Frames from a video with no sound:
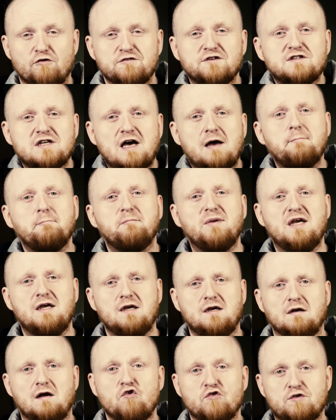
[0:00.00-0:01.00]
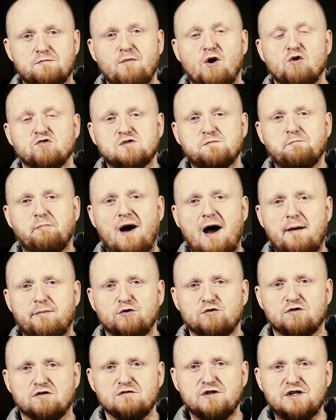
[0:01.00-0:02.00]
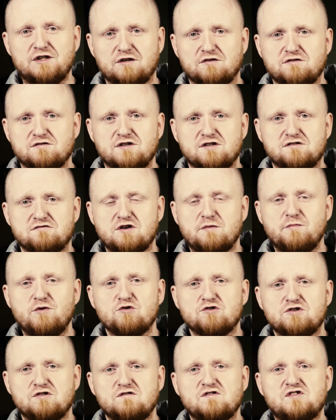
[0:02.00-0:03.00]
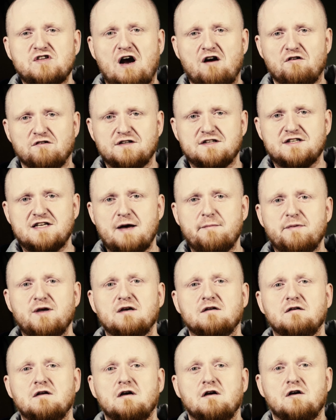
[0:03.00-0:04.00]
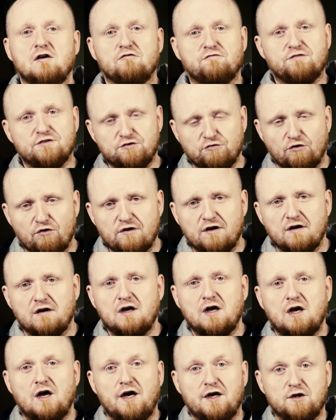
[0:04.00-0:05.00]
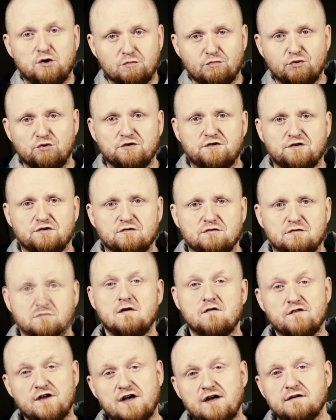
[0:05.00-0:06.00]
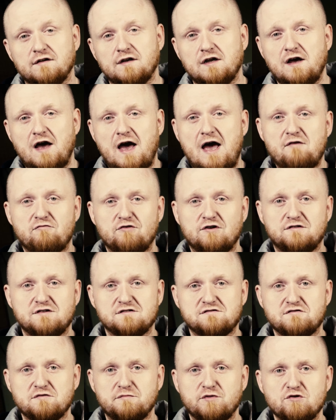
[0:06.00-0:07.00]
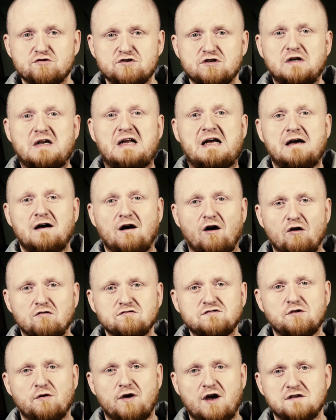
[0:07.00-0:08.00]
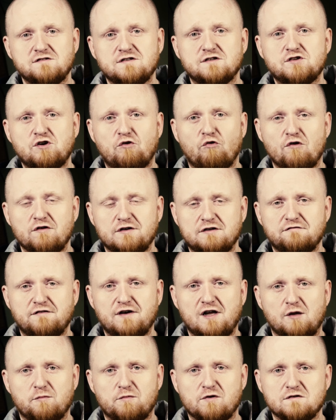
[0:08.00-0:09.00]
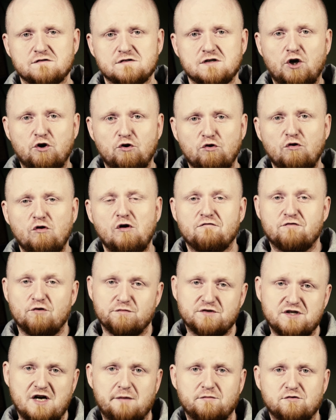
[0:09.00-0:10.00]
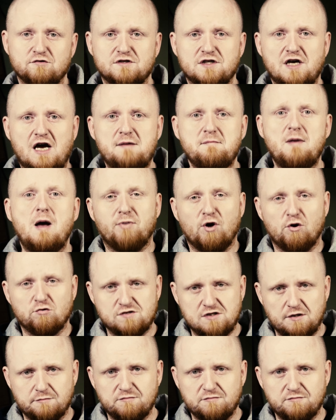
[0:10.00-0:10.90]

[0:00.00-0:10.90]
For the time being, the most popular Linux distributions are Debian, Fedora, and Ubuntu. Then, every distribution also has its core developers, who, from time to time, post